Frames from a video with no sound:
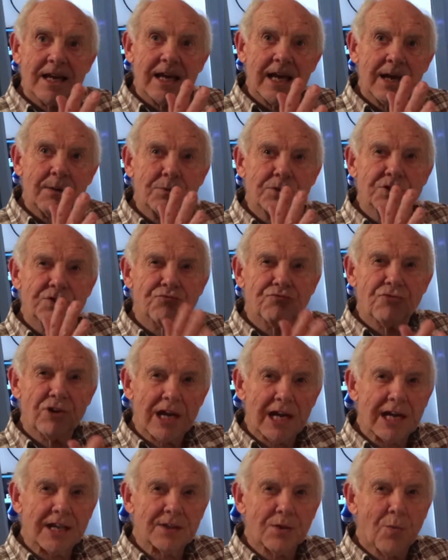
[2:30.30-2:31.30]
He was
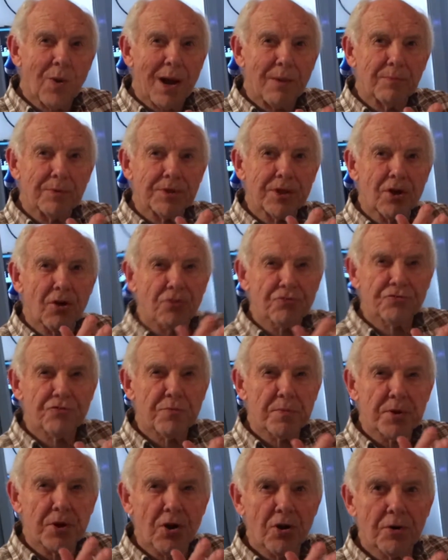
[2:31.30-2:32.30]
really the one with the
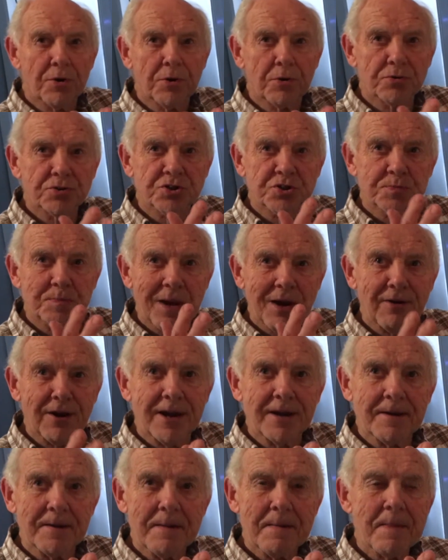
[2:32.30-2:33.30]
entrepreneurial
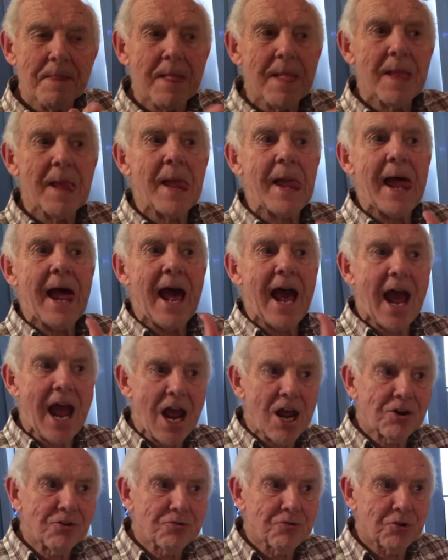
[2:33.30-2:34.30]
spirit. Mm.
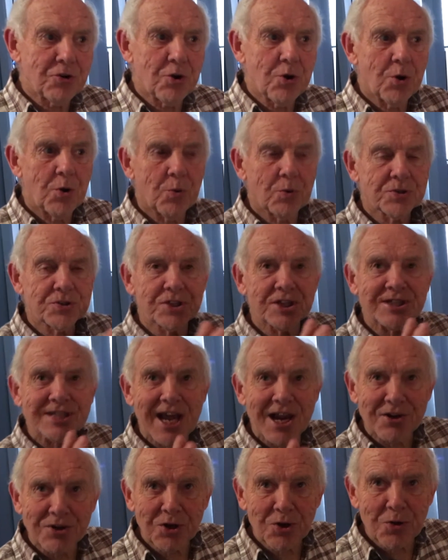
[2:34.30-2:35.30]
Andrew was the
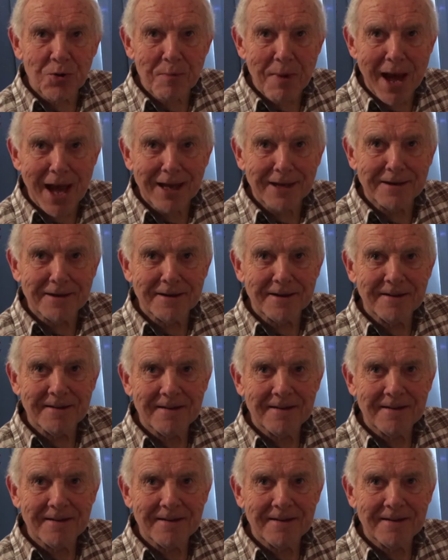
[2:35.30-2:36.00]
technical man.